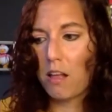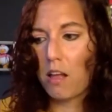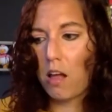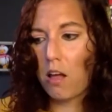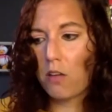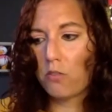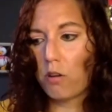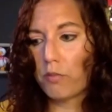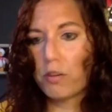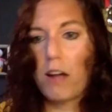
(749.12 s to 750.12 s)
So if
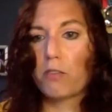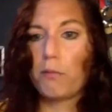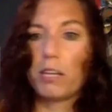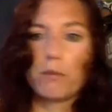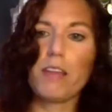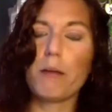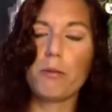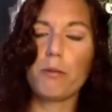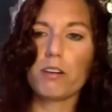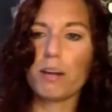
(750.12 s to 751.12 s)
you're not as familiar with that
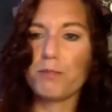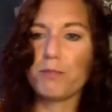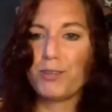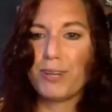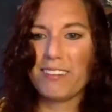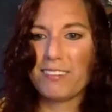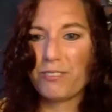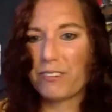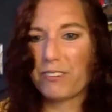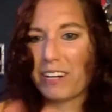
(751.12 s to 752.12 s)
program, you can search
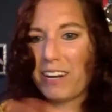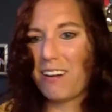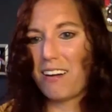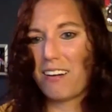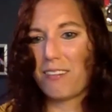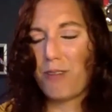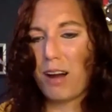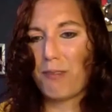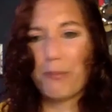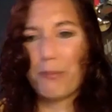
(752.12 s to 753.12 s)
for it on our
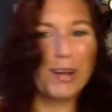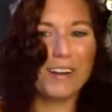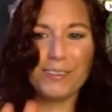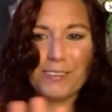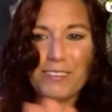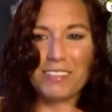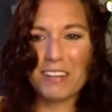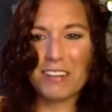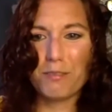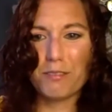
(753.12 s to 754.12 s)
website and you'll see lots
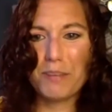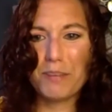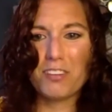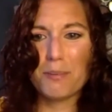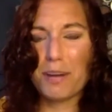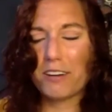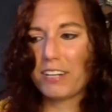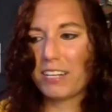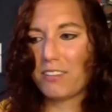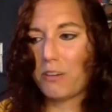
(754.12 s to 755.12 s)
of information about
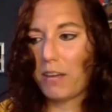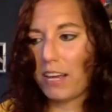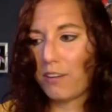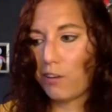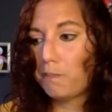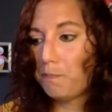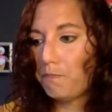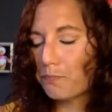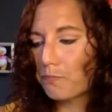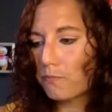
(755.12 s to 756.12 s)
Creando Ando.
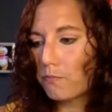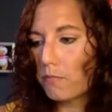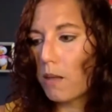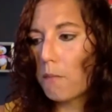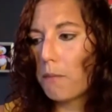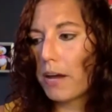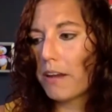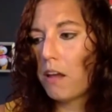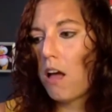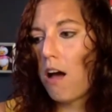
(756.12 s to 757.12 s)
But
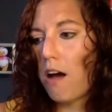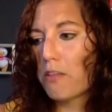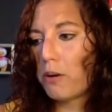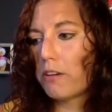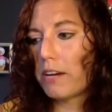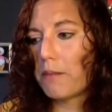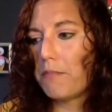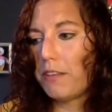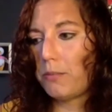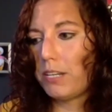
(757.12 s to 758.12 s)
on the program
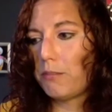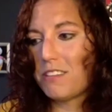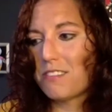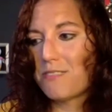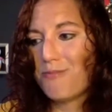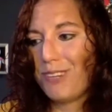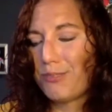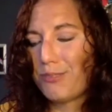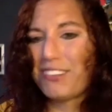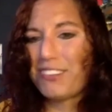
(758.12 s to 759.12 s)
this week, we
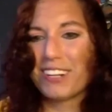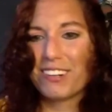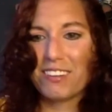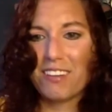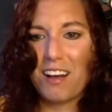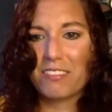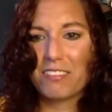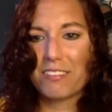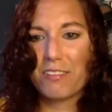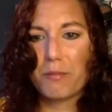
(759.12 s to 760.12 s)
switched gears and talked a
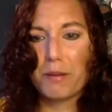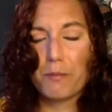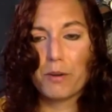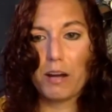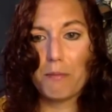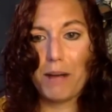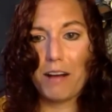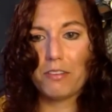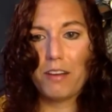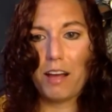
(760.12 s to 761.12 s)
little bit more
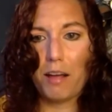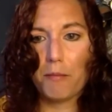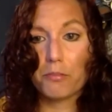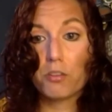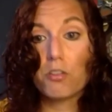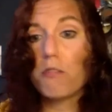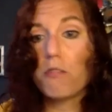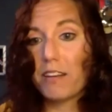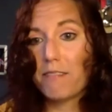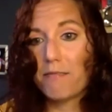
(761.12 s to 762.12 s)
about
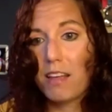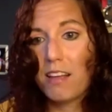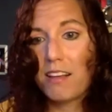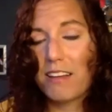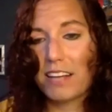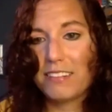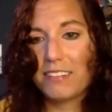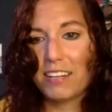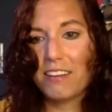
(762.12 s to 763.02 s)
COVID-19,